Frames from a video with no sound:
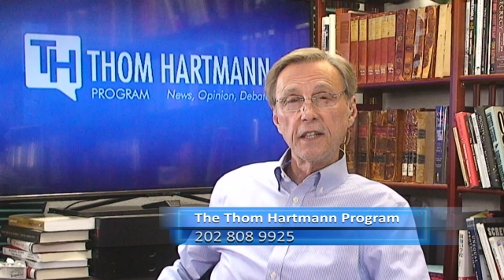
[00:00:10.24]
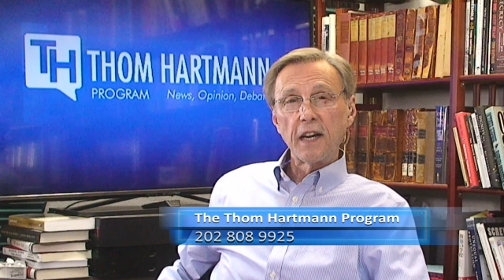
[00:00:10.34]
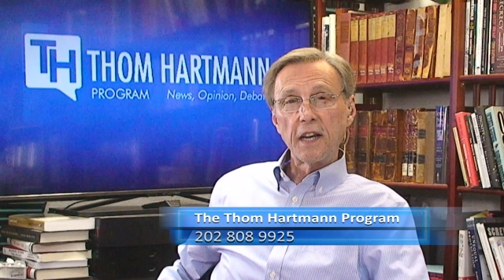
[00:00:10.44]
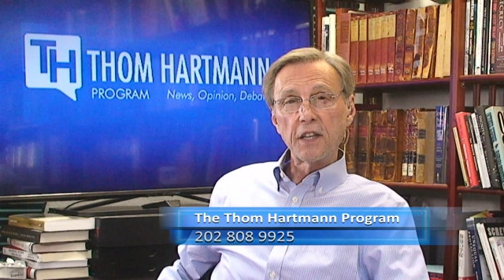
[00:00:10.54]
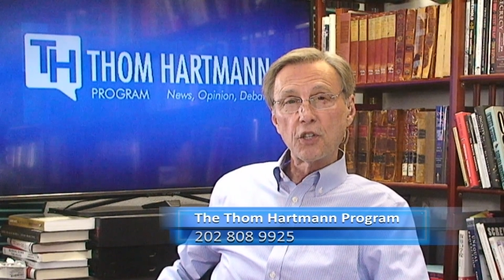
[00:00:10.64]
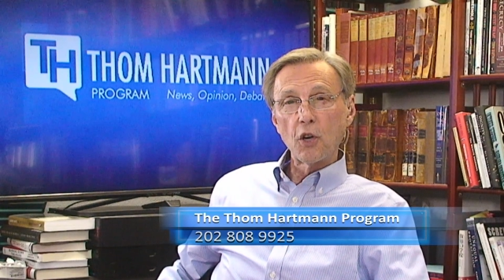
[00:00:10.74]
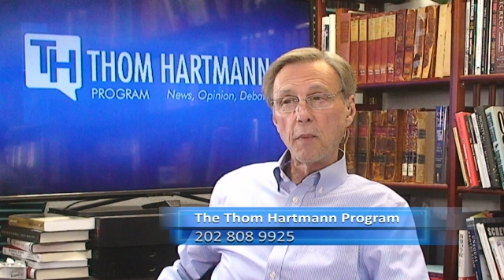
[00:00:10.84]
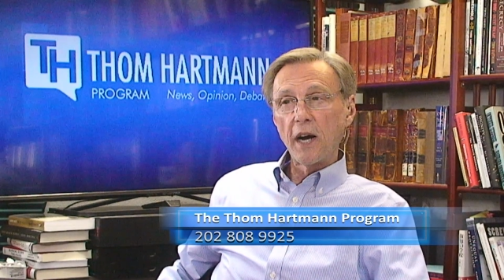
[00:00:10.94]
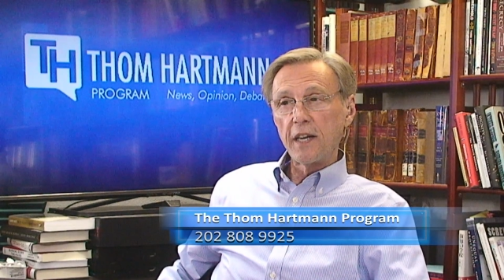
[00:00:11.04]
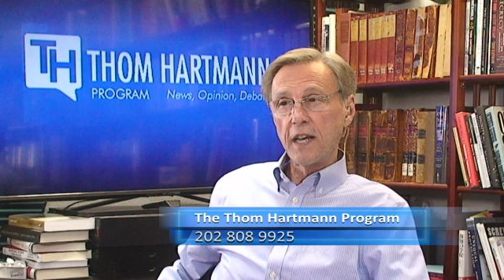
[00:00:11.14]
I think Joe
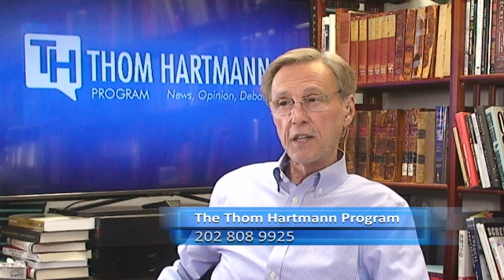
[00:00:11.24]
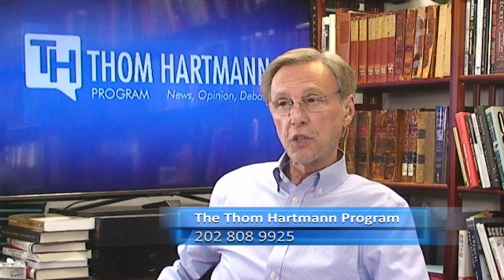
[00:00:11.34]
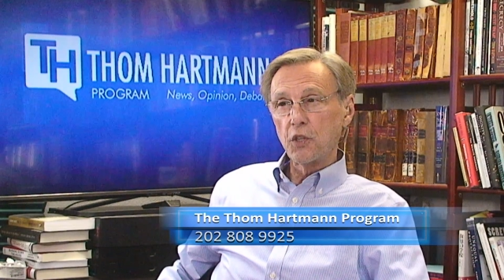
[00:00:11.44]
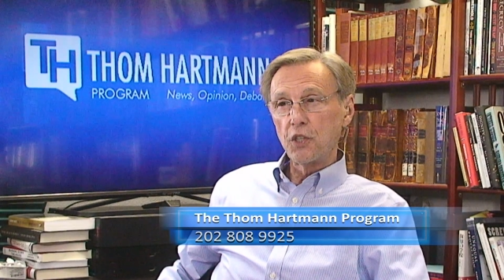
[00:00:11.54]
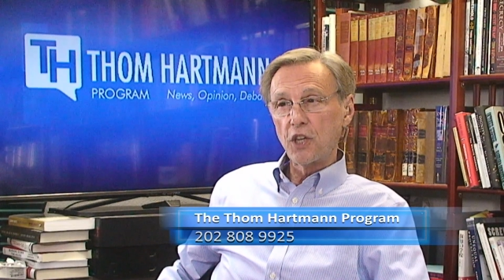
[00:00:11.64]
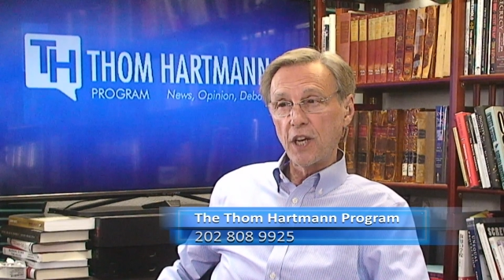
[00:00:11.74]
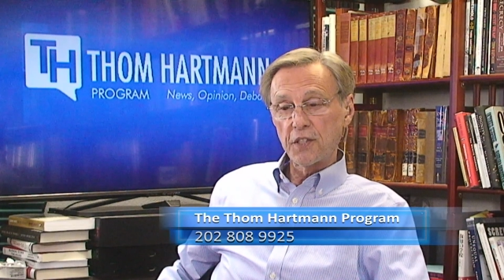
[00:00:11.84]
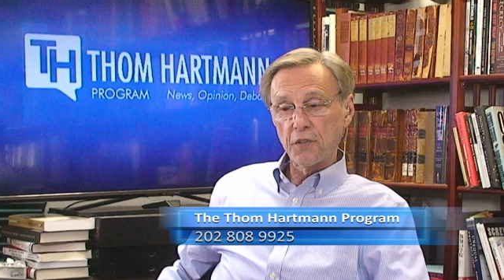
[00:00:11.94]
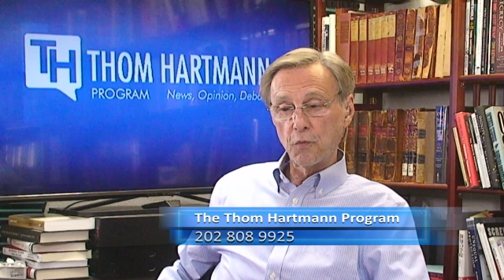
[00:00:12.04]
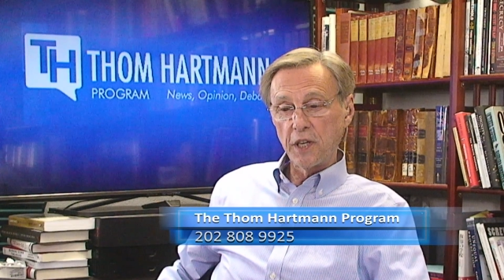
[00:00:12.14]
Biden has a good
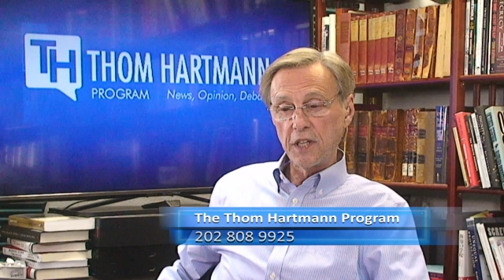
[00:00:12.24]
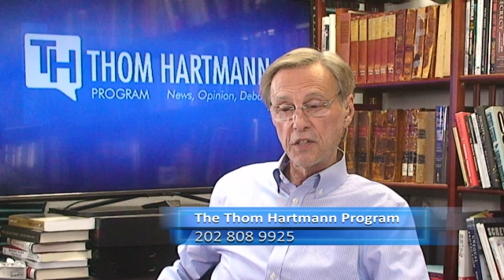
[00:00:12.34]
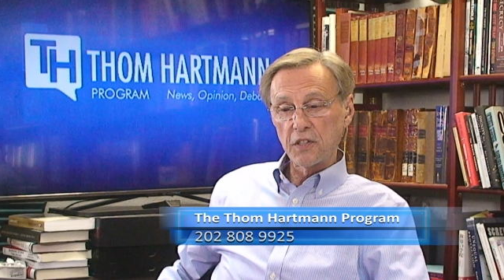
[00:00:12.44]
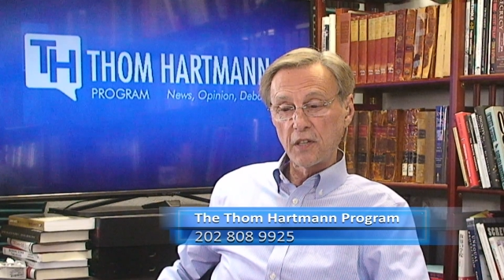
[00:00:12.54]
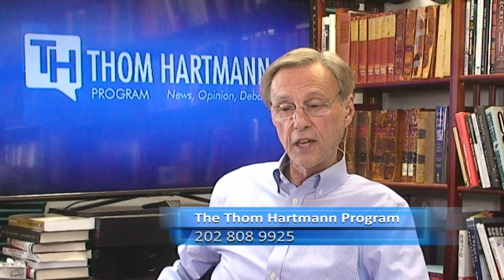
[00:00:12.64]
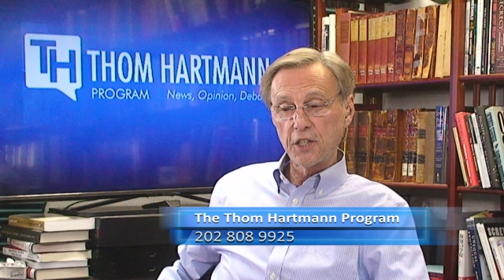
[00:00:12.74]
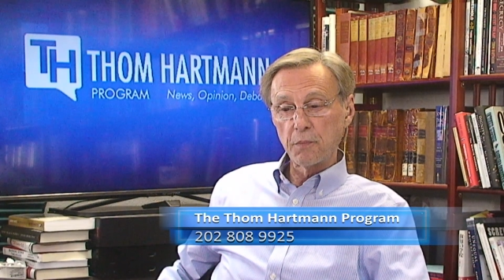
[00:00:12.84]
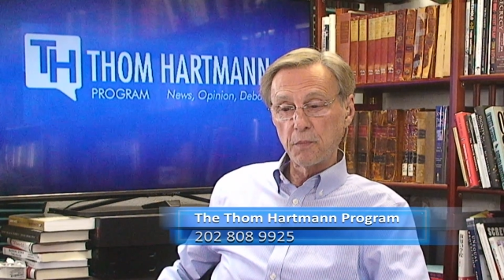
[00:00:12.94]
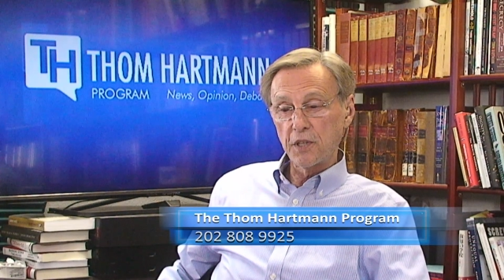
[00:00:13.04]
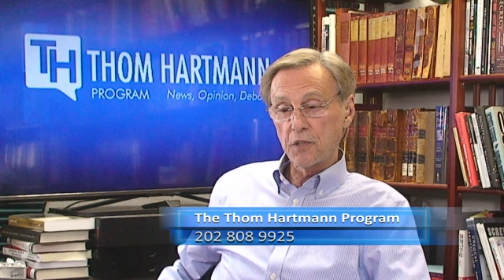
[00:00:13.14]
chance of winning this
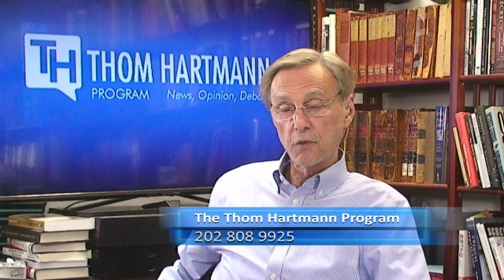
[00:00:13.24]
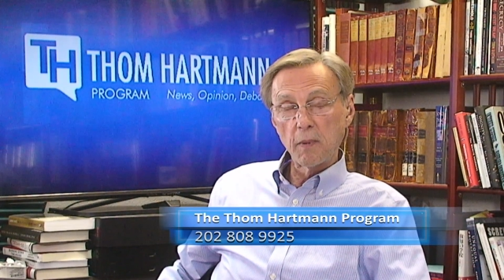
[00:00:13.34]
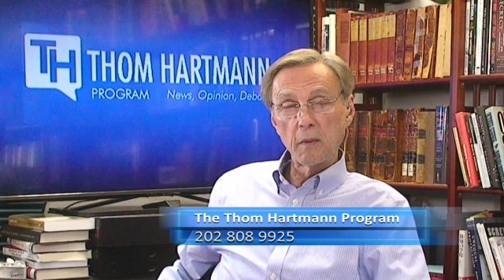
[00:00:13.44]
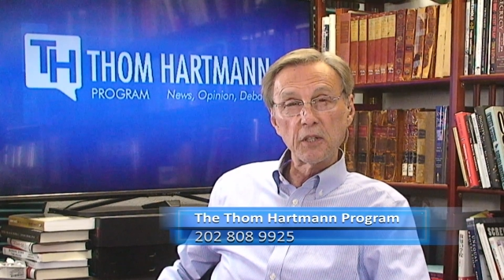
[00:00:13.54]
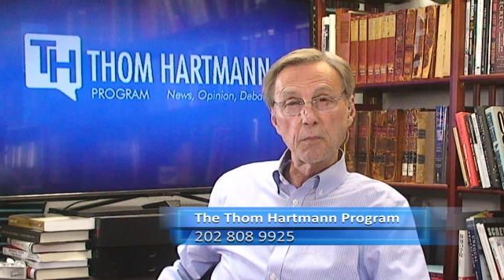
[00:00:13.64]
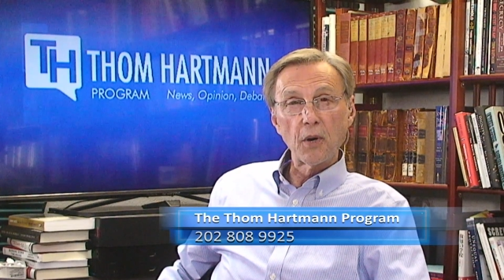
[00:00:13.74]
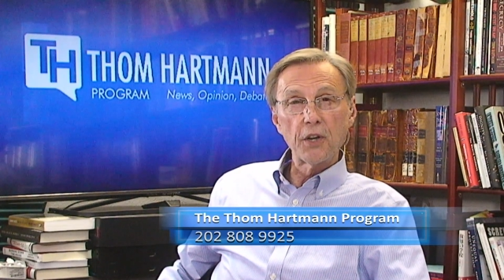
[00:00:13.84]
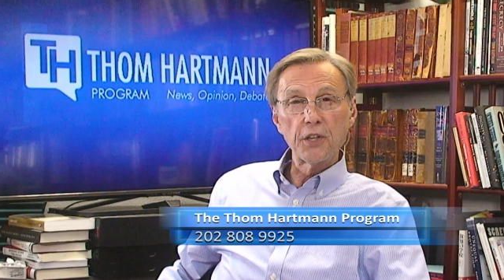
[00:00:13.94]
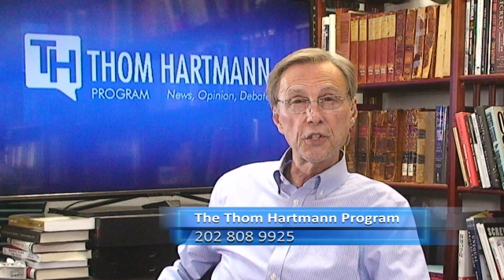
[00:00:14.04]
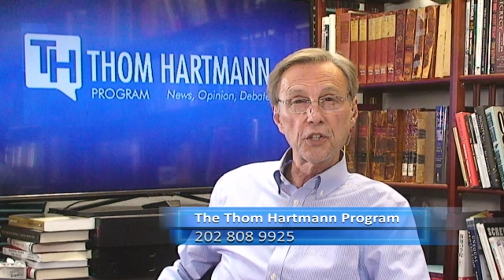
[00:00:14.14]
election because the Republican
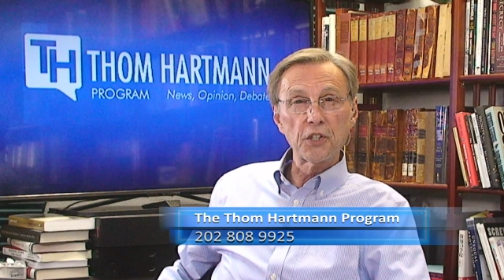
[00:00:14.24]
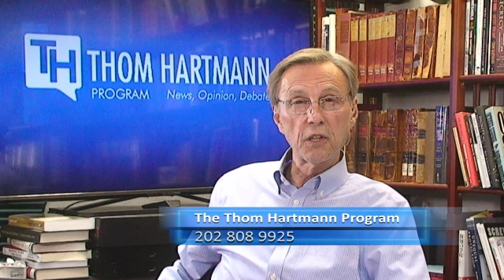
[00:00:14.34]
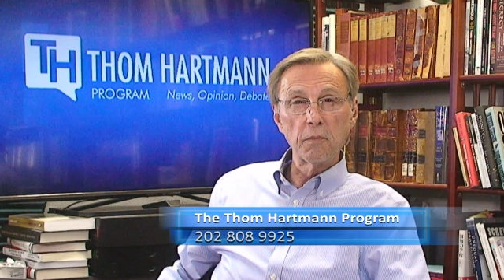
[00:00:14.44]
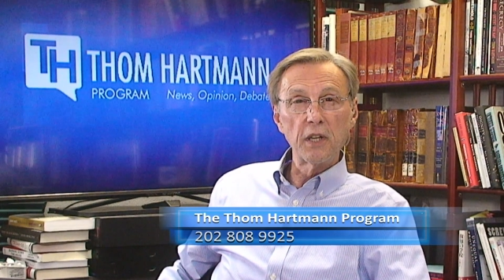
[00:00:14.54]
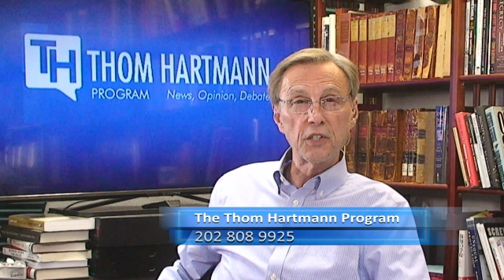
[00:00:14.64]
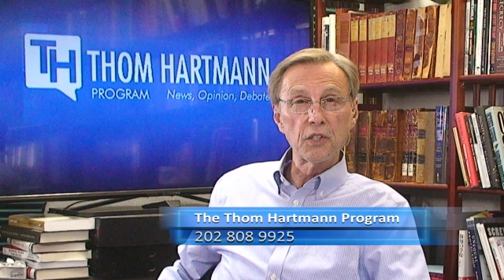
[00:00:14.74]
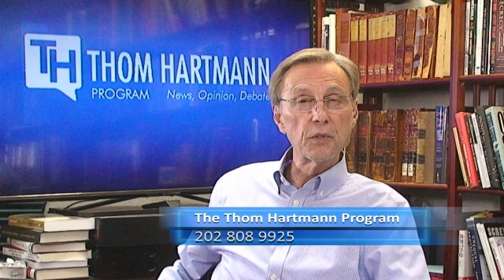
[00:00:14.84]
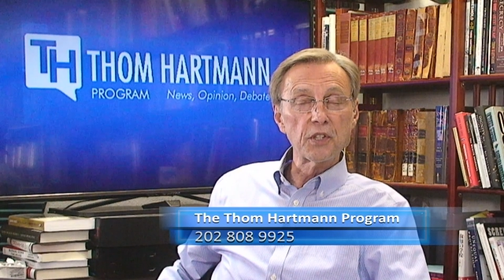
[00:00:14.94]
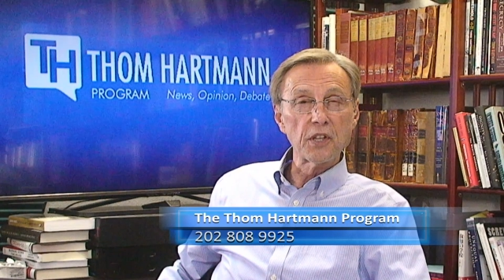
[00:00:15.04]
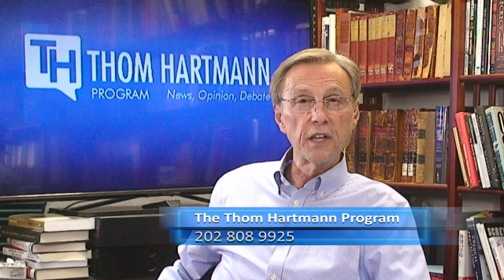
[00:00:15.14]
Party is just committing
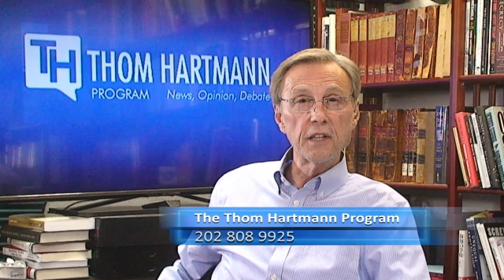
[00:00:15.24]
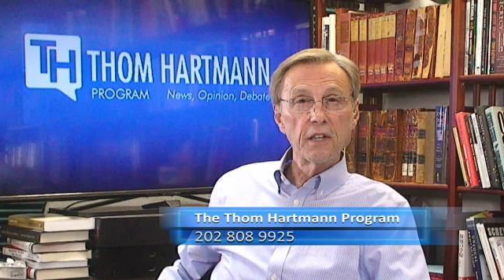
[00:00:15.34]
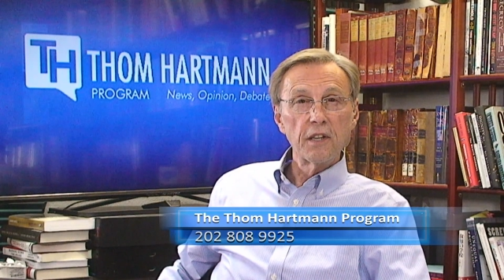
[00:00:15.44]
suicide